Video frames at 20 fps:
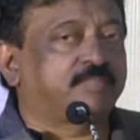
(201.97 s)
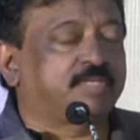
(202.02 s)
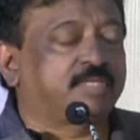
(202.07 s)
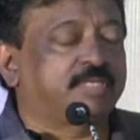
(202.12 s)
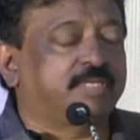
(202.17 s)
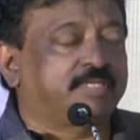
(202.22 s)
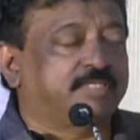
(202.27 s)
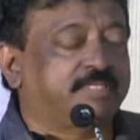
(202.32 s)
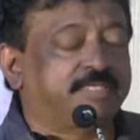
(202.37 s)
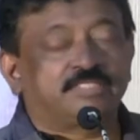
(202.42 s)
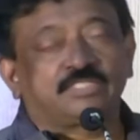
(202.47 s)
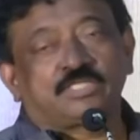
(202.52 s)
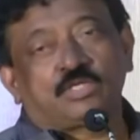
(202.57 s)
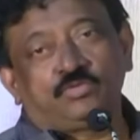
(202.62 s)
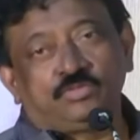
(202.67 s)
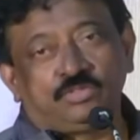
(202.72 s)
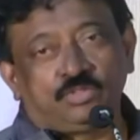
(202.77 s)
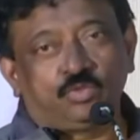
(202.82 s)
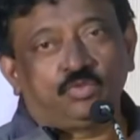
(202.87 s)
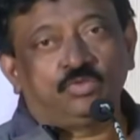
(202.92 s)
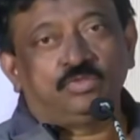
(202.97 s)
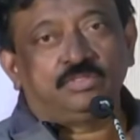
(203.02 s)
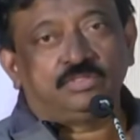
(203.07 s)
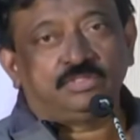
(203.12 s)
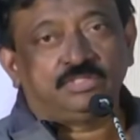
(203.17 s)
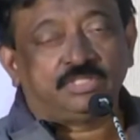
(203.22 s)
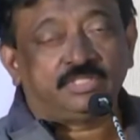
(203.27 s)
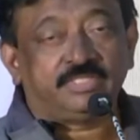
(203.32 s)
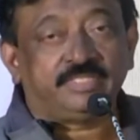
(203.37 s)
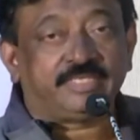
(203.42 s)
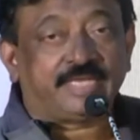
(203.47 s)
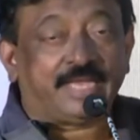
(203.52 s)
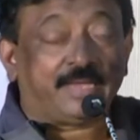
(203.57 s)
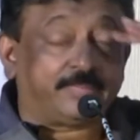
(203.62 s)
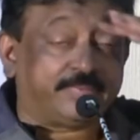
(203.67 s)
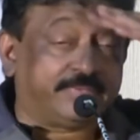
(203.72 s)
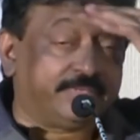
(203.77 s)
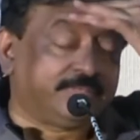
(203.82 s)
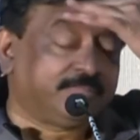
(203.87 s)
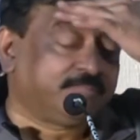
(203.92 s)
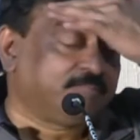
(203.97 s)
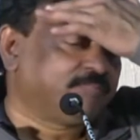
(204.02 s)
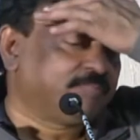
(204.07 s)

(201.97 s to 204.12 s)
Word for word: Yeah, that's how the whole journey happened.